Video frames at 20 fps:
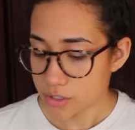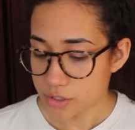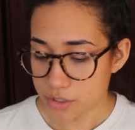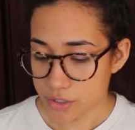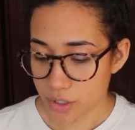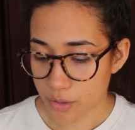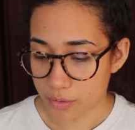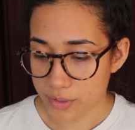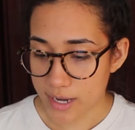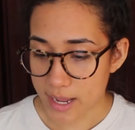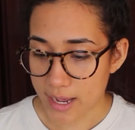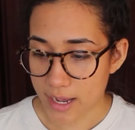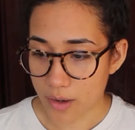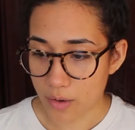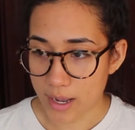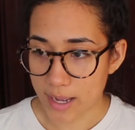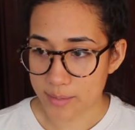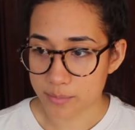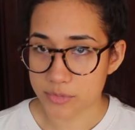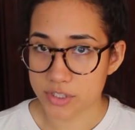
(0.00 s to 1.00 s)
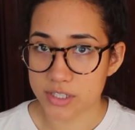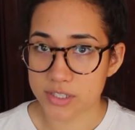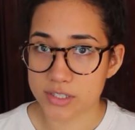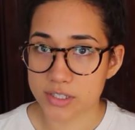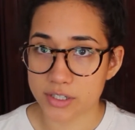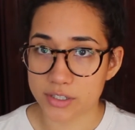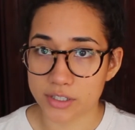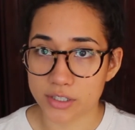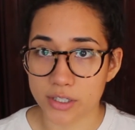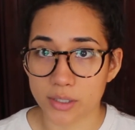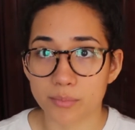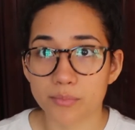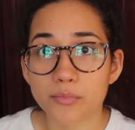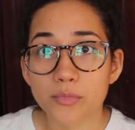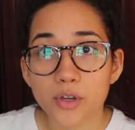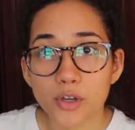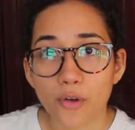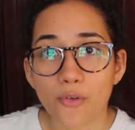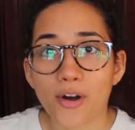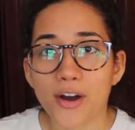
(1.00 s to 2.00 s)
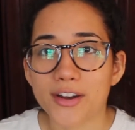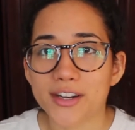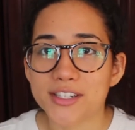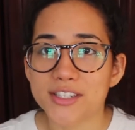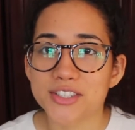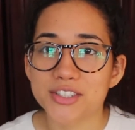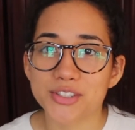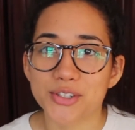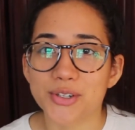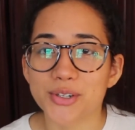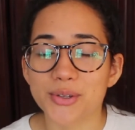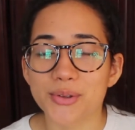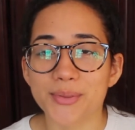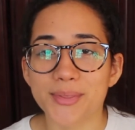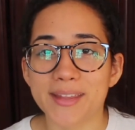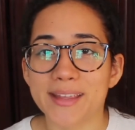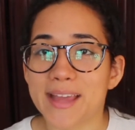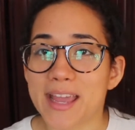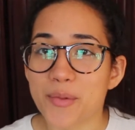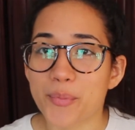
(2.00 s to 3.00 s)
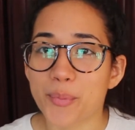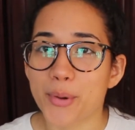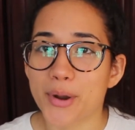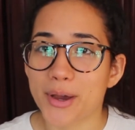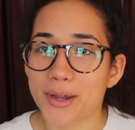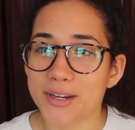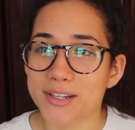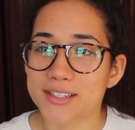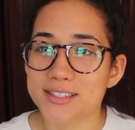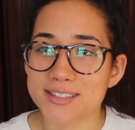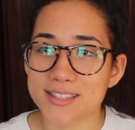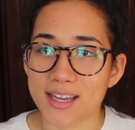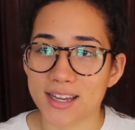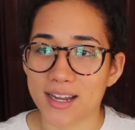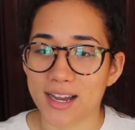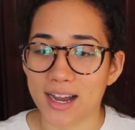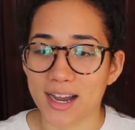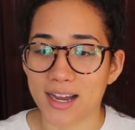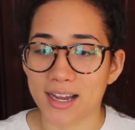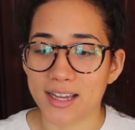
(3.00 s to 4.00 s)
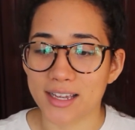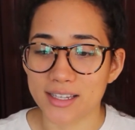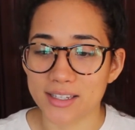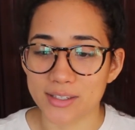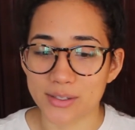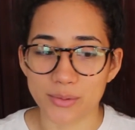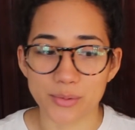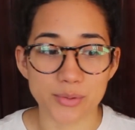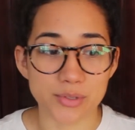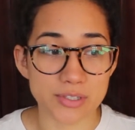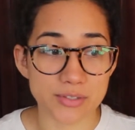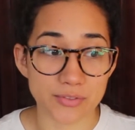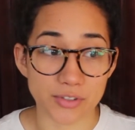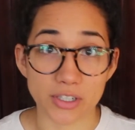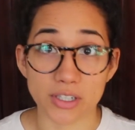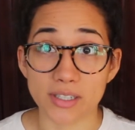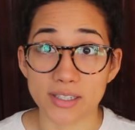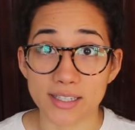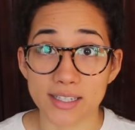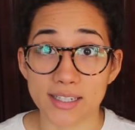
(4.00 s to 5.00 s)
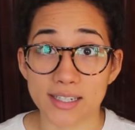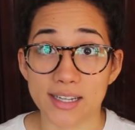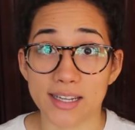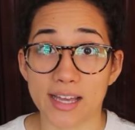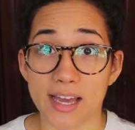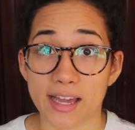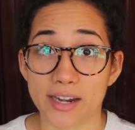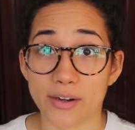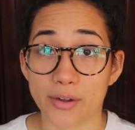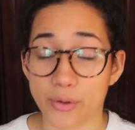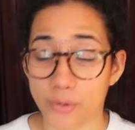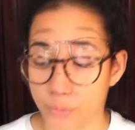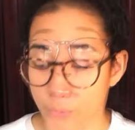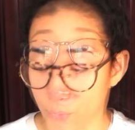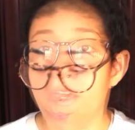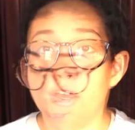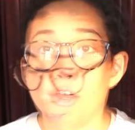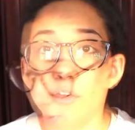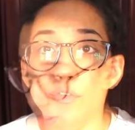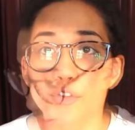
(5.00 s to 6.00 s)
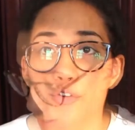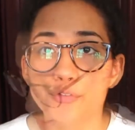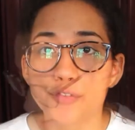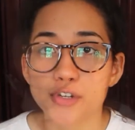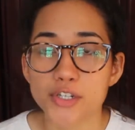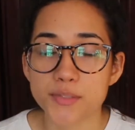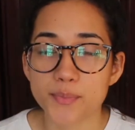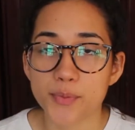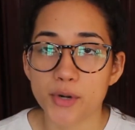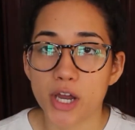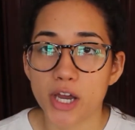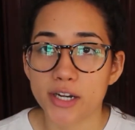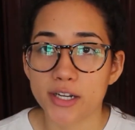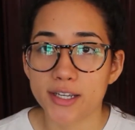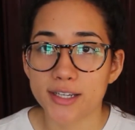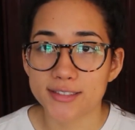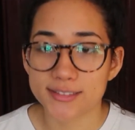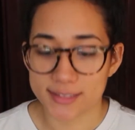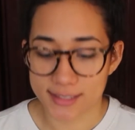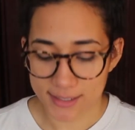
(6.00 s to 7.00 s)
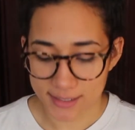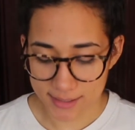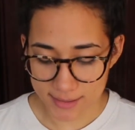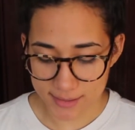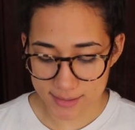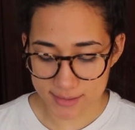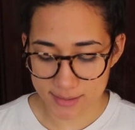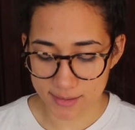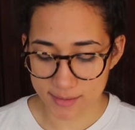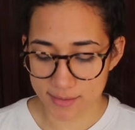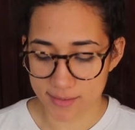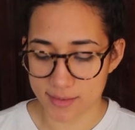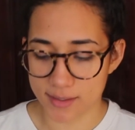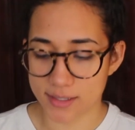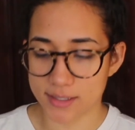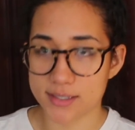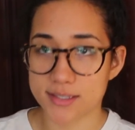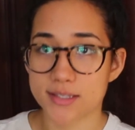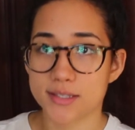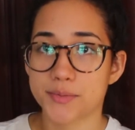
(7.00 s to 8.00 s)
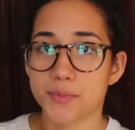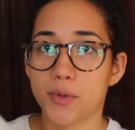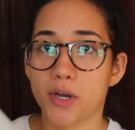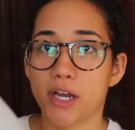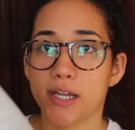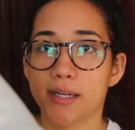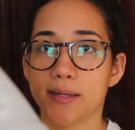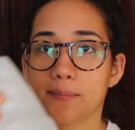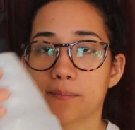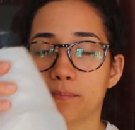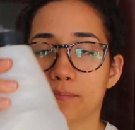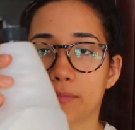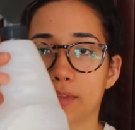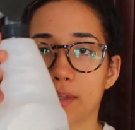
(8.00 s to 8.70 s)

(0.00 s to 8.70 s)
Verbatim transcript: so now I'm just gonna go on and show you the eight products that I use for cleaning at home. The first product is this one